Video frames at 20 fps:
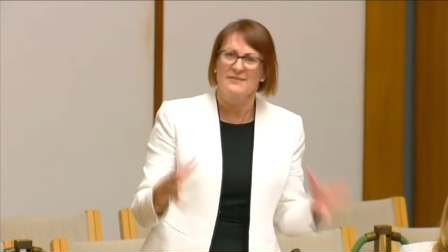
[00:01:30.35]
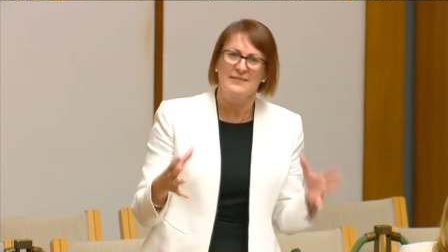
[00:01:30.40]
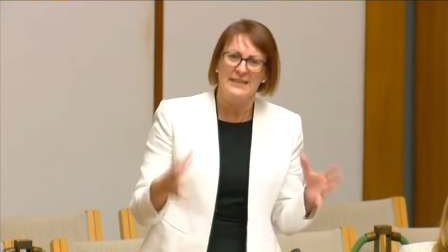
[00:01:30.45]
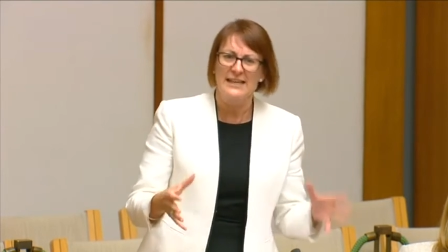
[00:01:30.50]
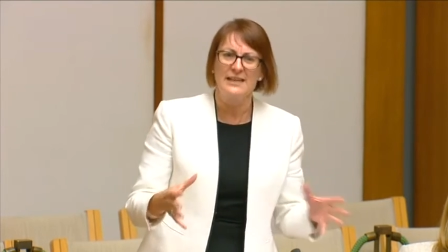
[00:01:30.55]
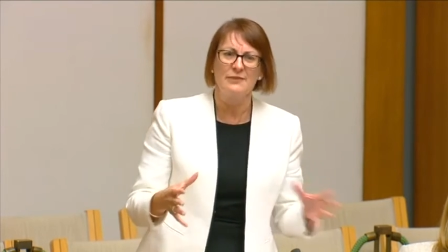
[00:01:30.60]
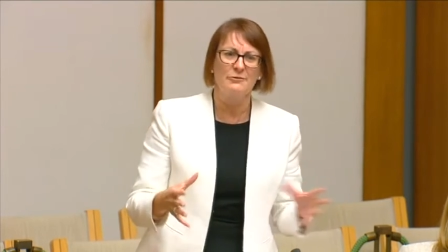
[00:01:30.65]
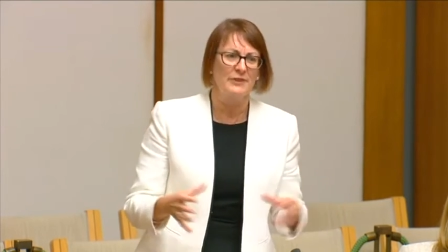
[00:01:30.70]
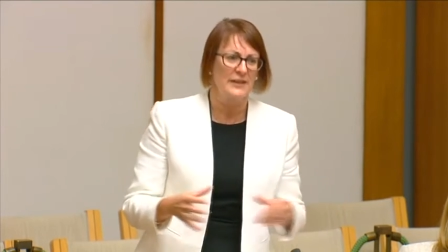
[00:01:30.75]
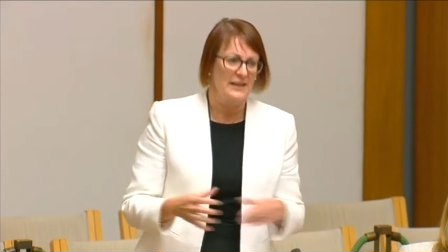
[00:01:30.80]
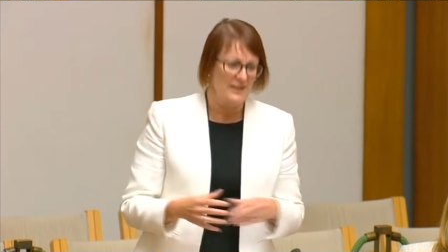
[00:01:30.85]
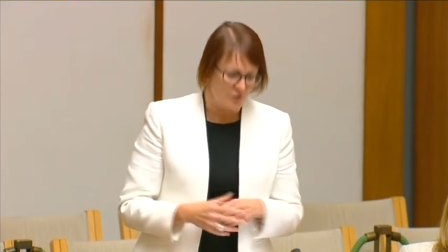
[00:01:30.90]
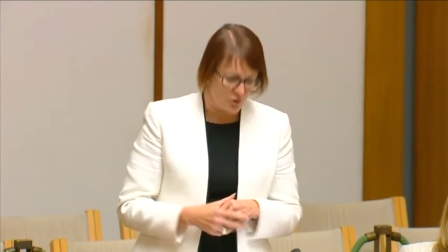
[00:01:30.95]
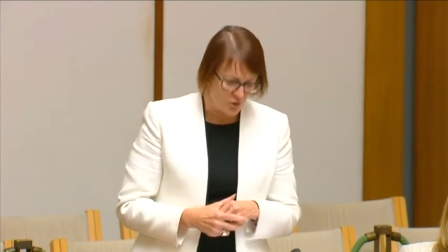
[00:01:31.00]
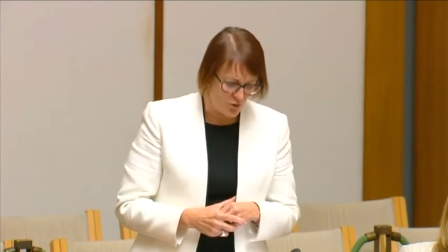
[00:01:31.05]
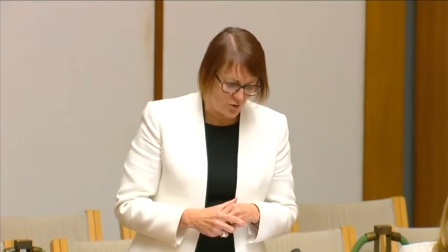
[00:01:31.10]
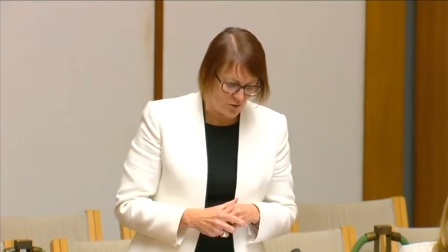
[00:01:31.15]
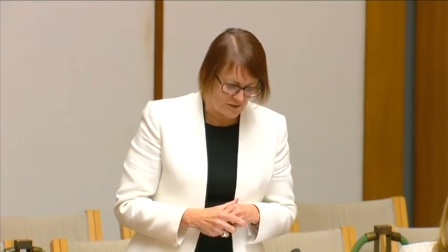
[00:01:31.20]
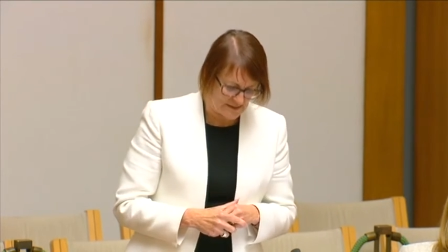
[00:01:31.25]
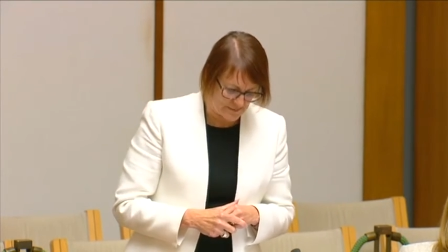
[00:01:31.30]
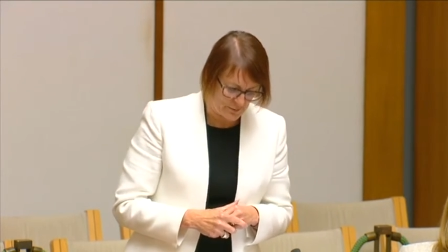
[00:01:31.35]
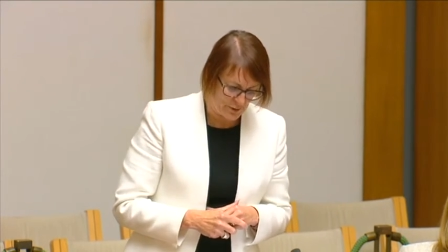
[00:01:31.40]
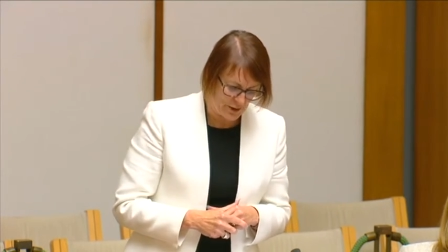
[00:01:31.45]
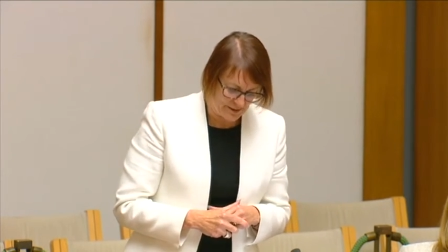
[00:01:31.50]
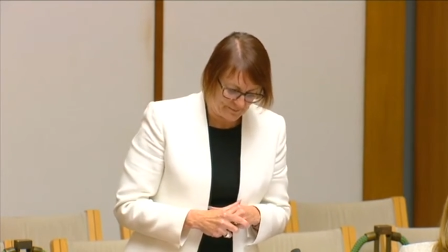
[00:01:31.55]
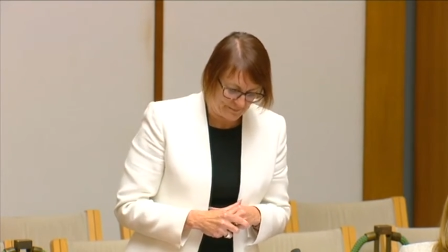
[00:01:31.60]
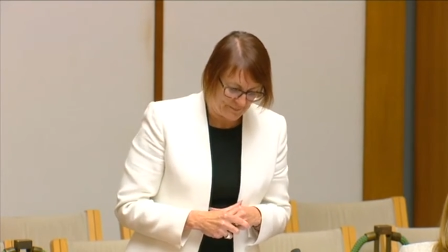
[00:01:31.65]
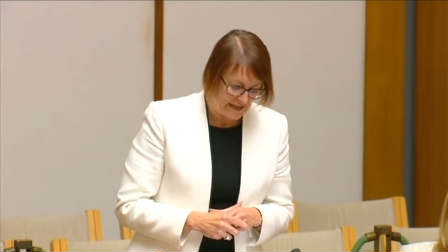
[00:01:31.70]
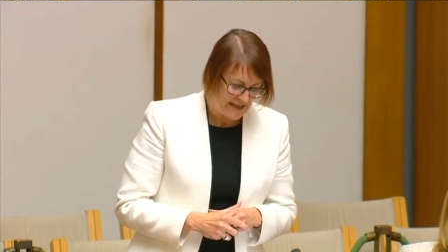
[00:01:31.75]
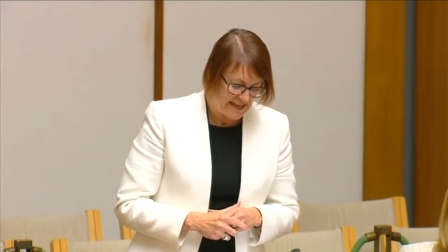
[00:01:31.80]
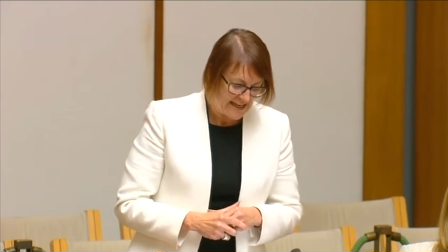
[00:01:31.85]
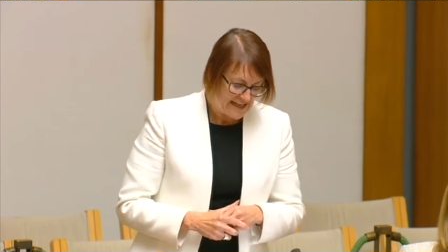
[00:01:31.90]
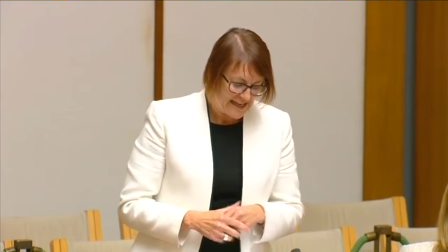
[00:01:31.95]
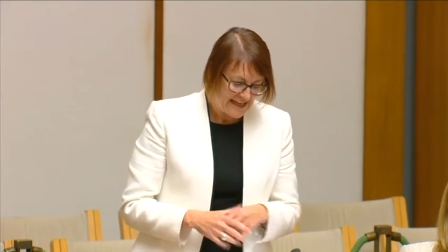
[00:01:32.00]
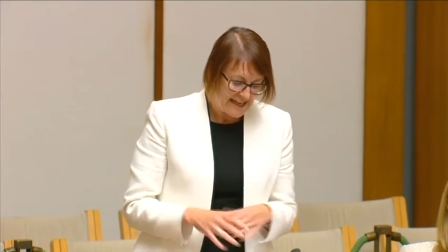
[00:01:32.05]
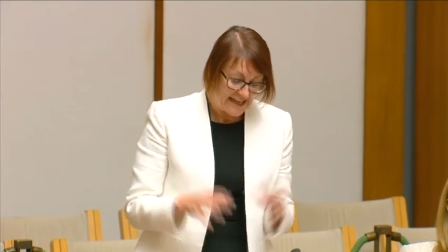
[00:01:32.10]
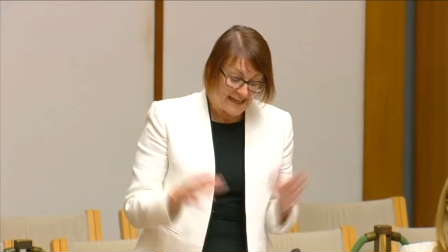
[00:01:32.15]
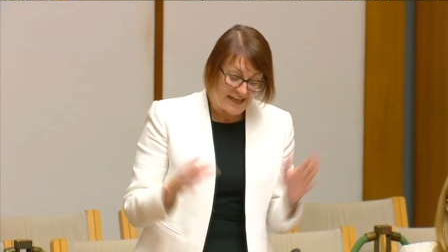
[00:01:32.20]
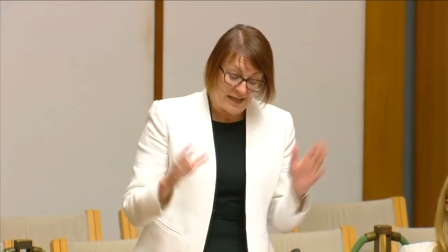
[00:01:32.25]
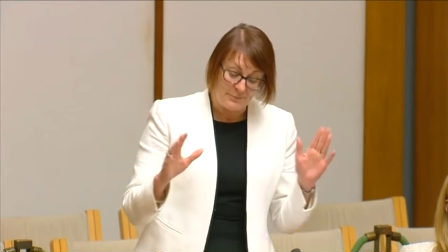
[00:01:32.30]
live in the Hawkesbury,
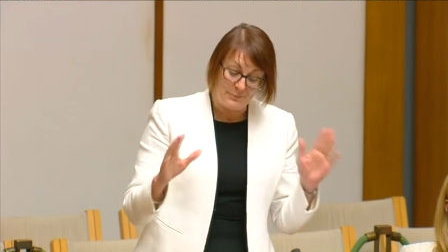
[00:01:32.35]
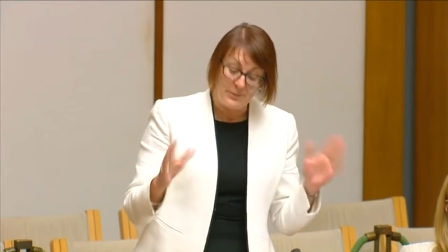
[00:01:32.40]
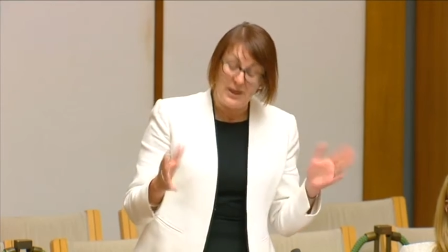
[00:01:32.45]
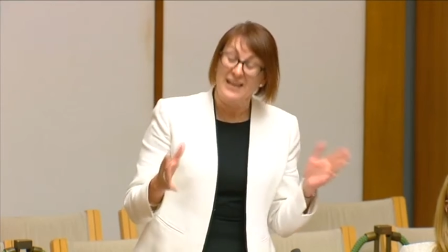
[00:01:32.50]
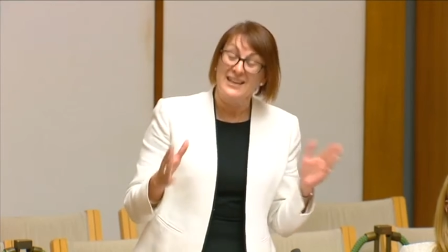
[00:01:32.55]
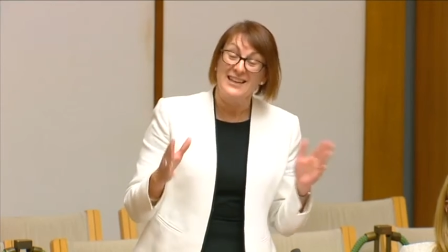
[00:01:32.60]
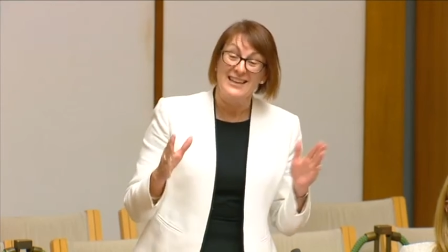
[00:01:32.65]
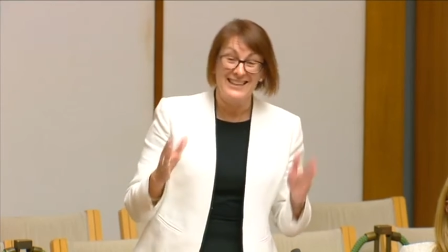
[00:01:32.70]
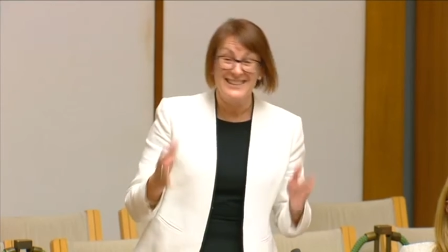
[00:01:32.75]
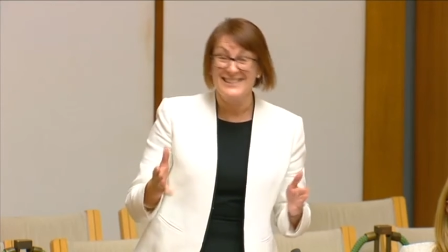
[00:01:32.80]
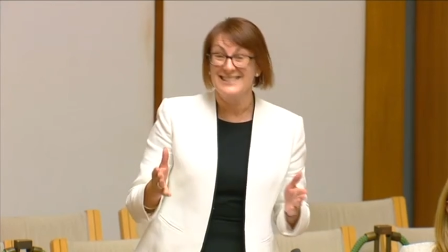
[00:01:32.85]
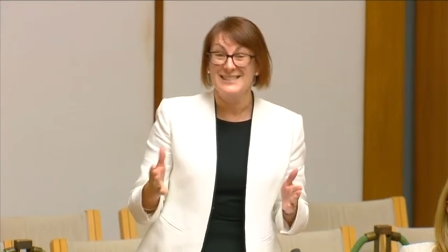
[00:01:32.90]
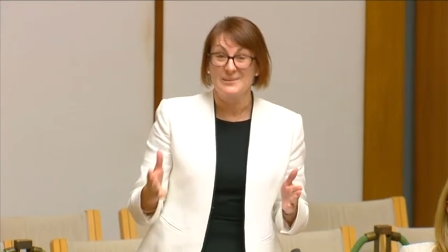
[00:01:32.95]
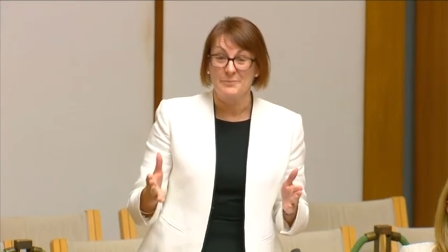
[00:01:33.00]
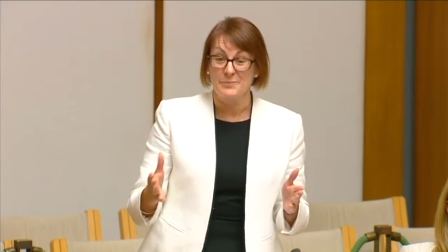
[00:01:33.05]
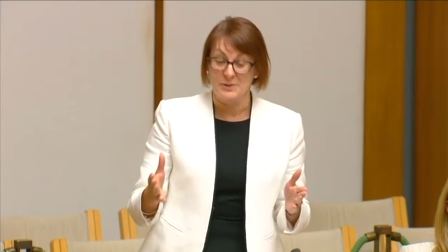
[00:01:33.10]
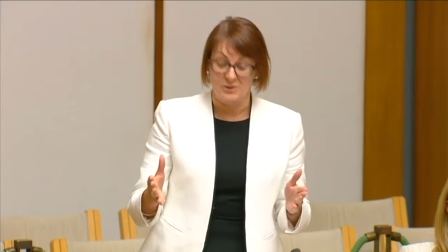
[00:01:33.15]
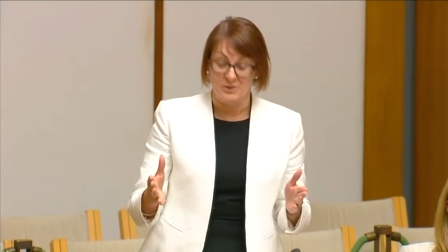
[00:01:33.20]
uh, but it isn't